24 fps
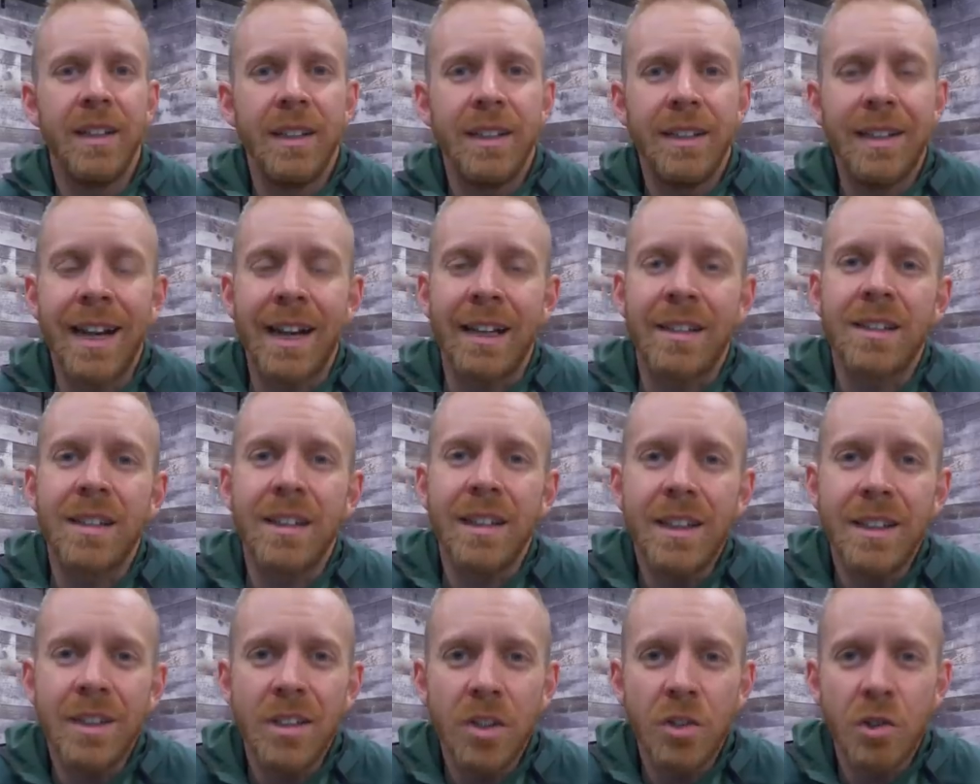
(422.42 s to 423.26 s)
Next,
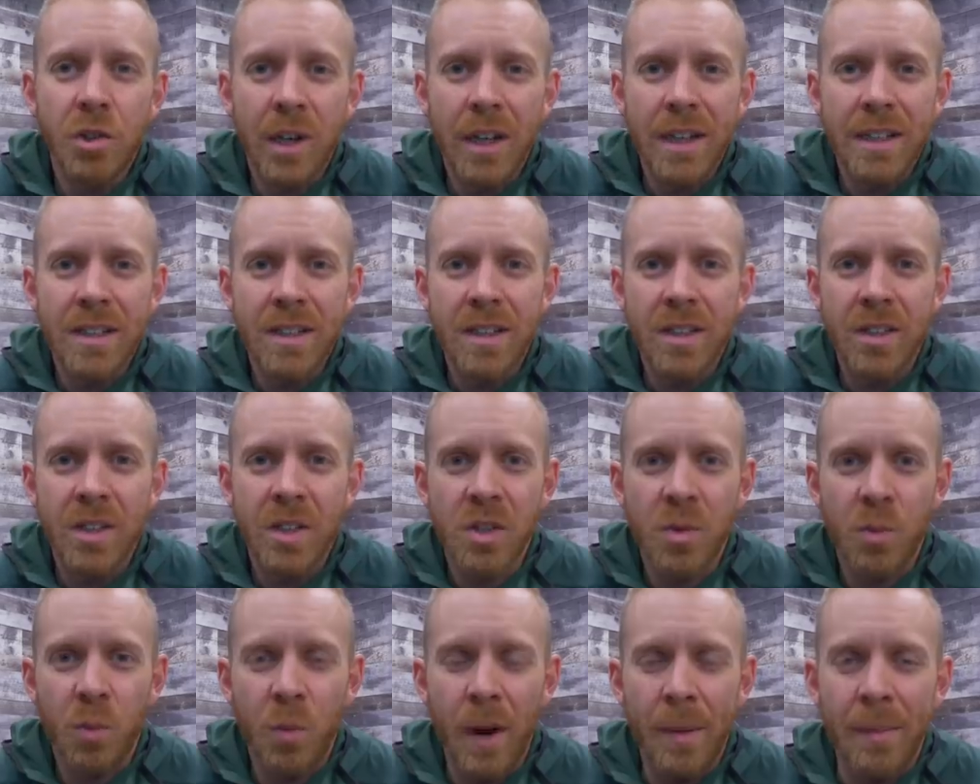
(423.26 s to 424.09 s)
let's address the
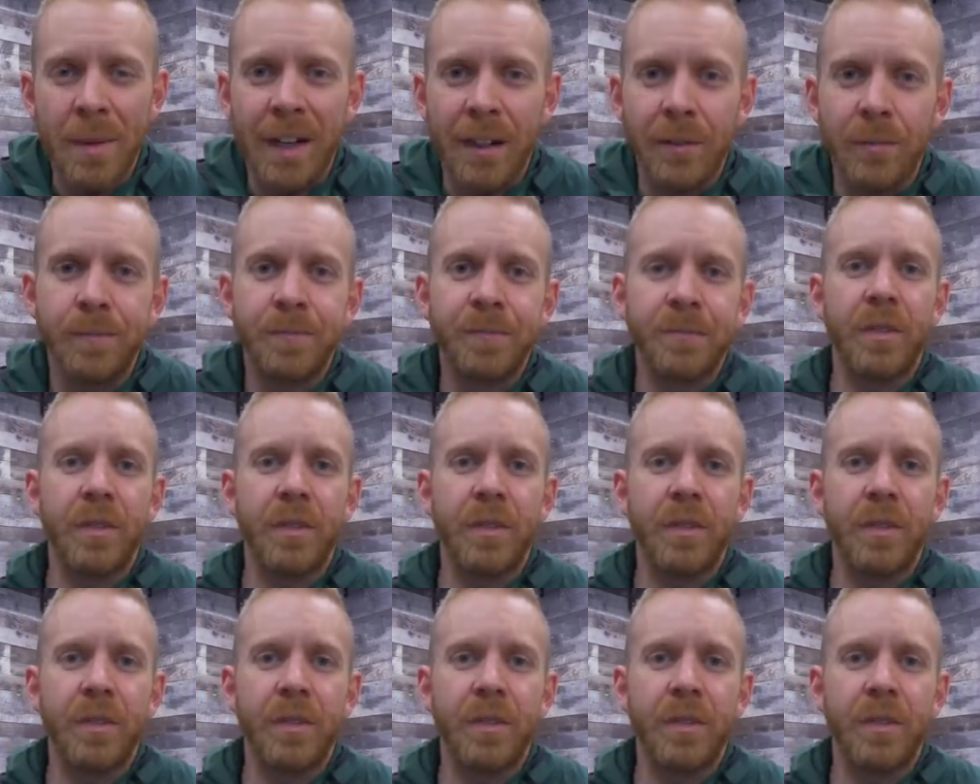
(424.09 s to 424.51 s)
swimming.